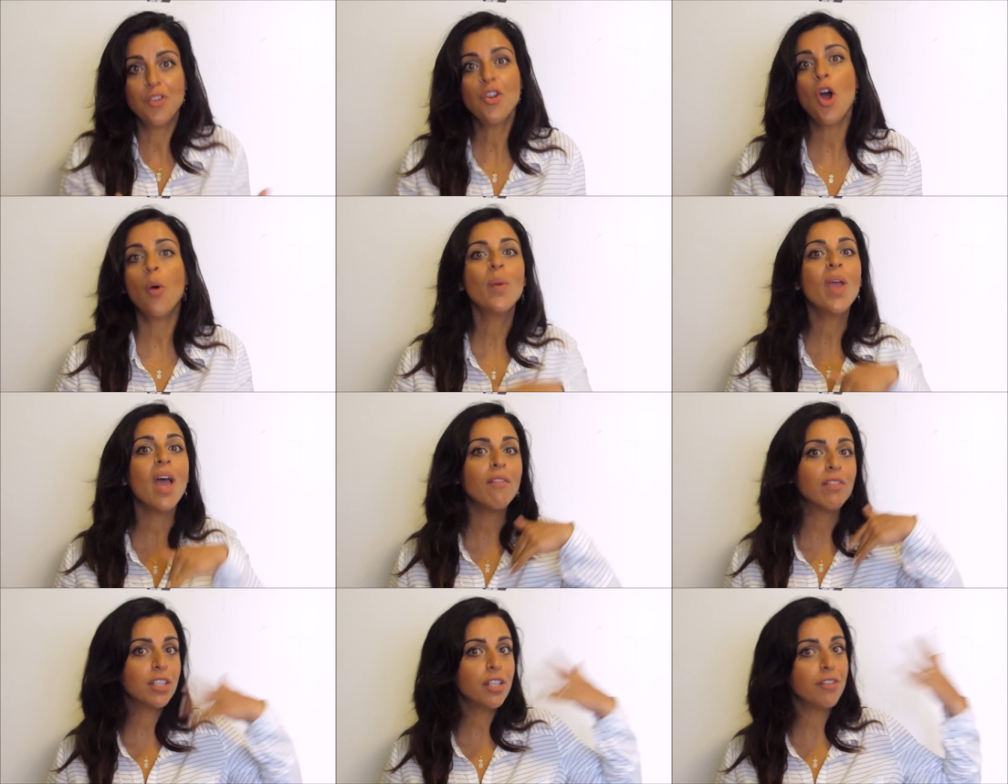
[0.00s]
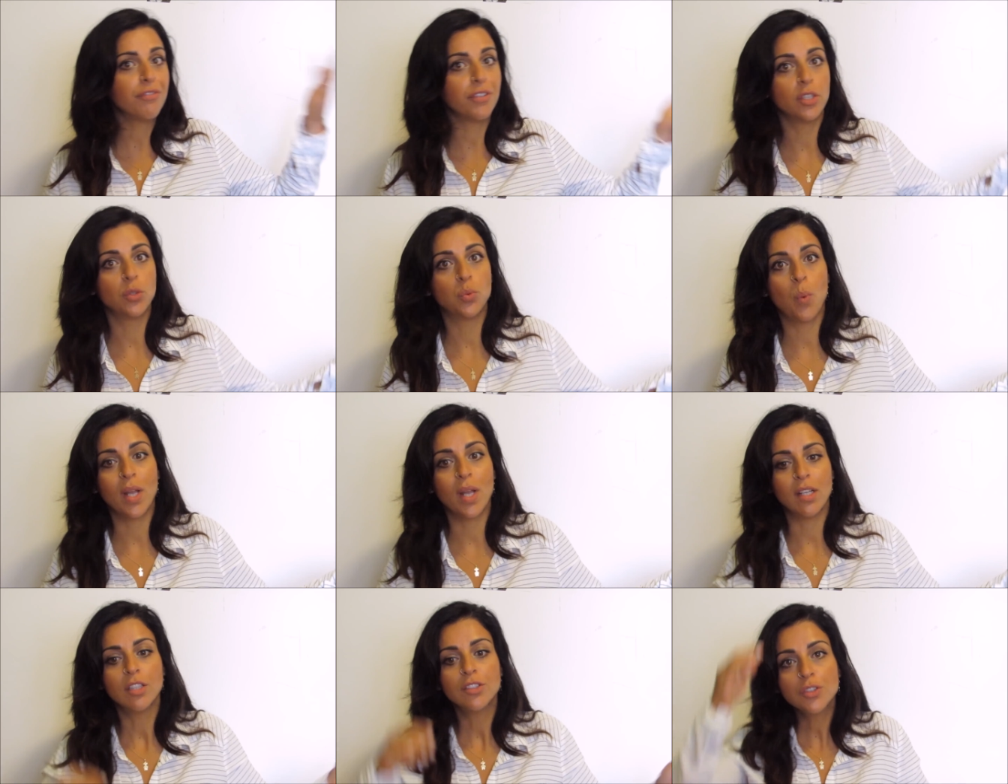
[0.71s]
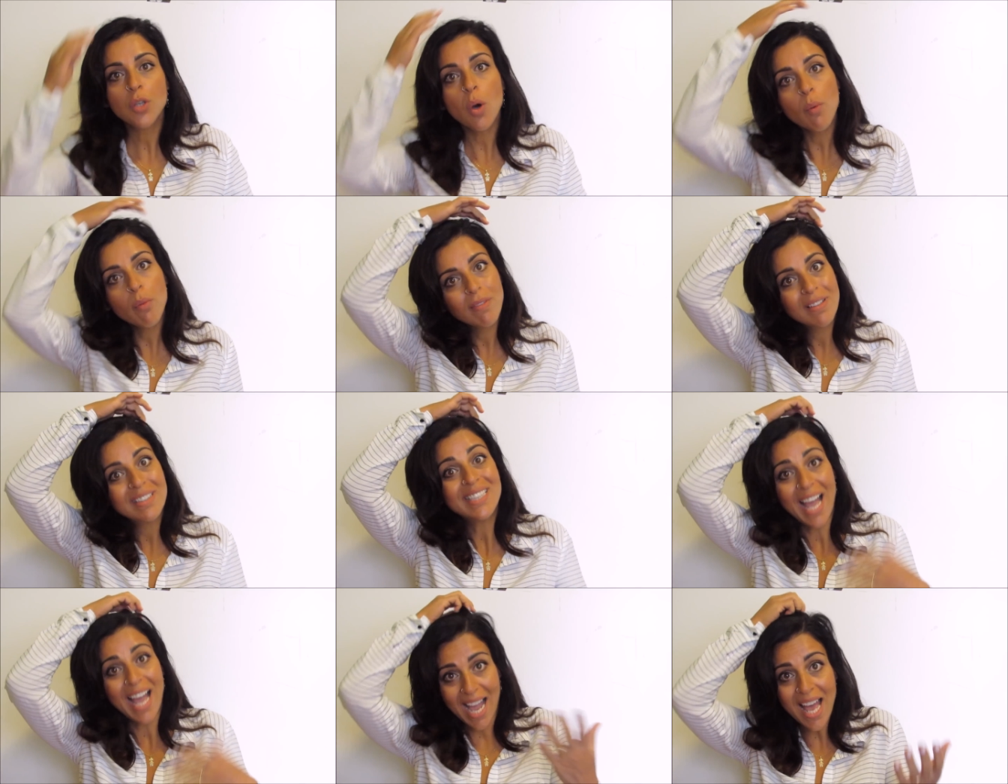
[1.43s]
No, we have a different one. So
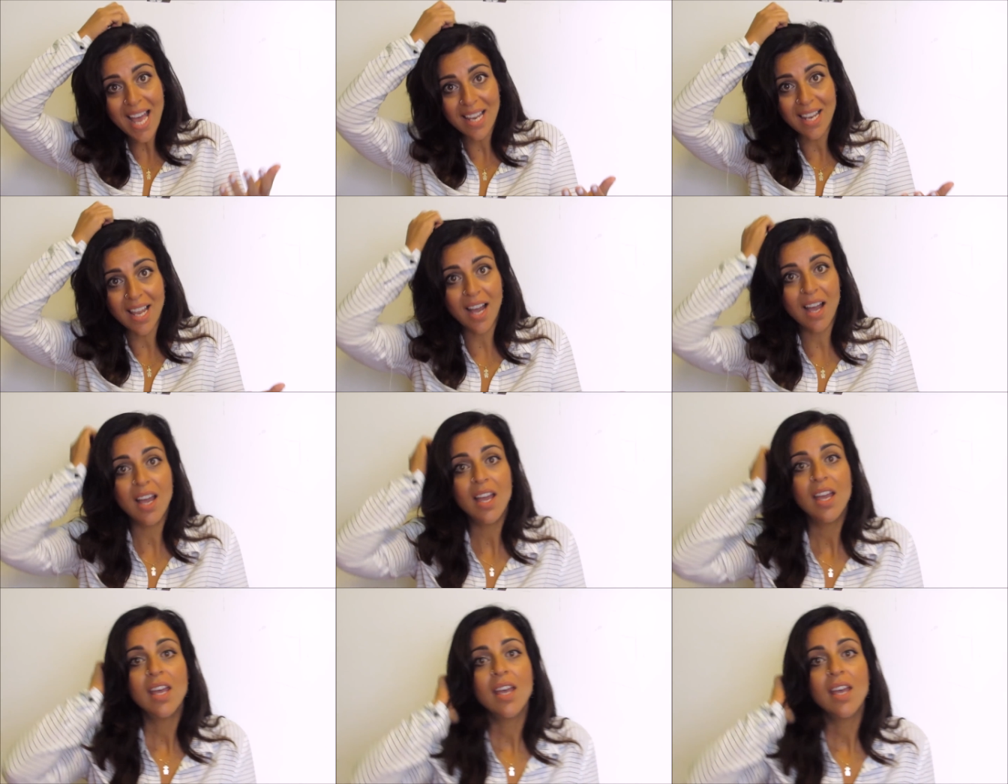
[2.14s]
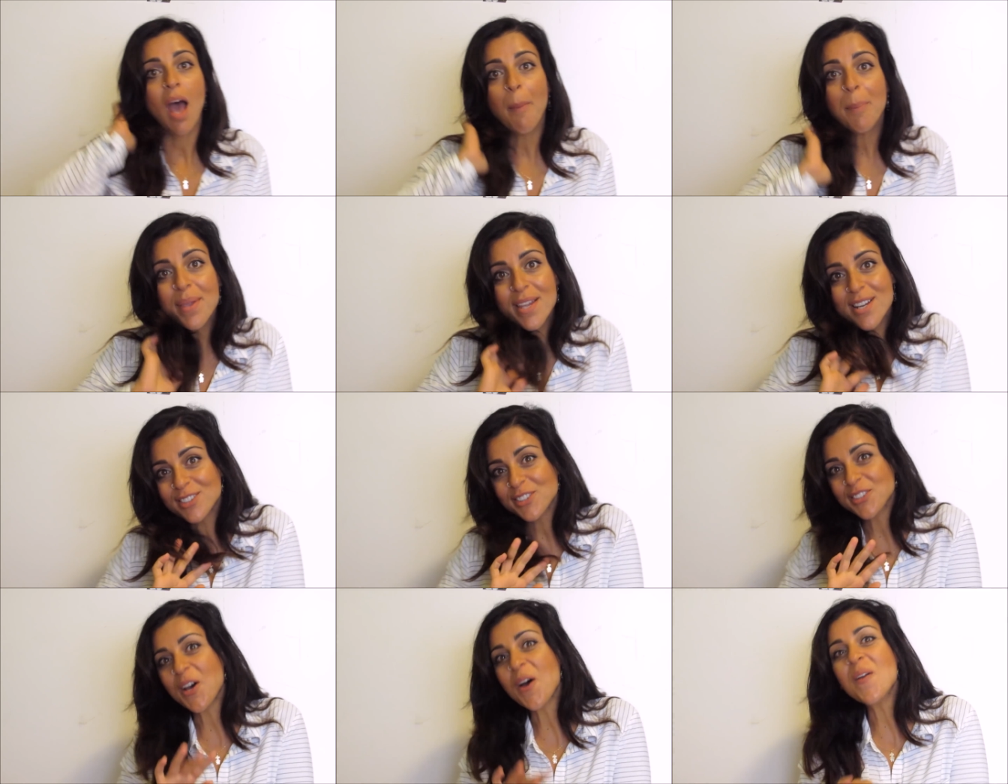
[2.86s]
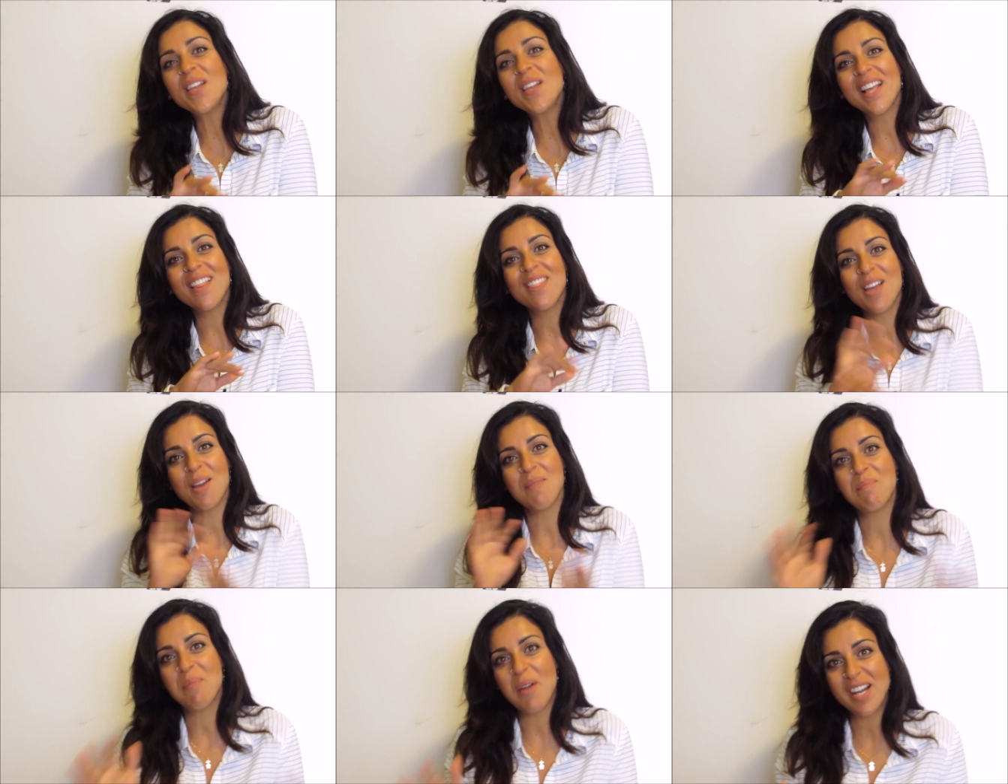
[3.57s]
ta'ala appears only in
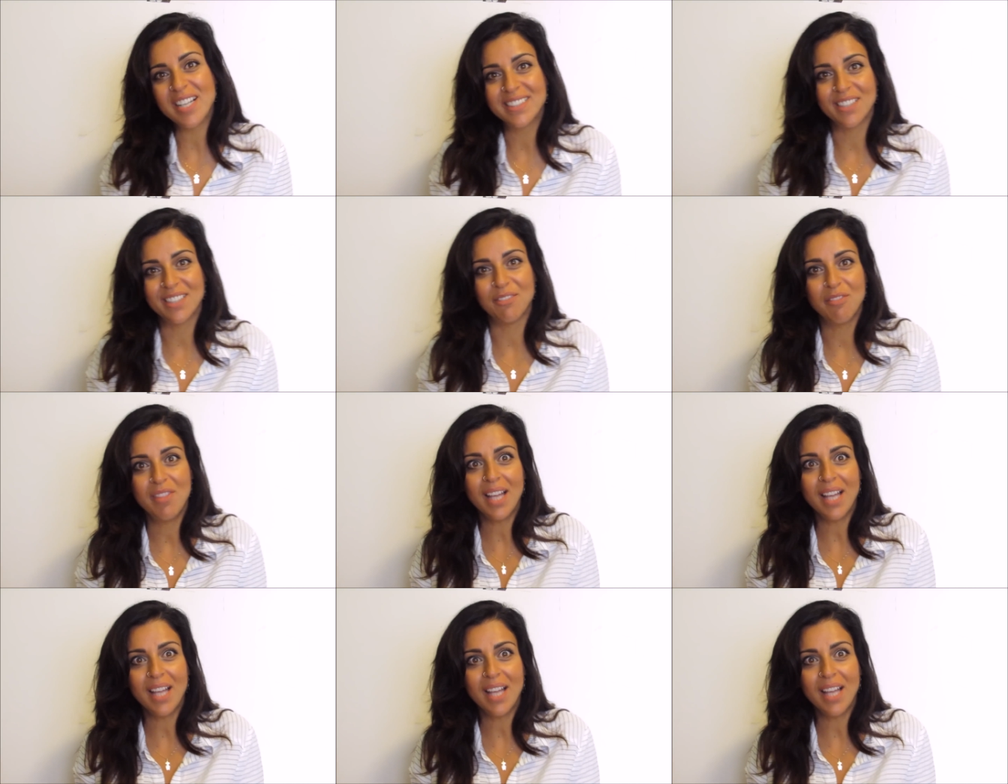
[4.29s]
the imperative.